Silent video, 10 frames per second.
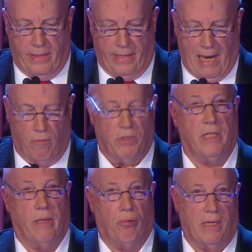that I was in
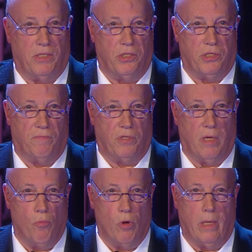the presence of
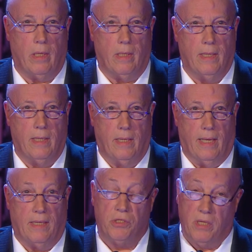someone
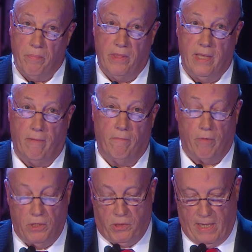and something
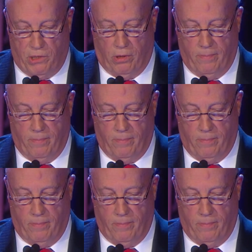very special.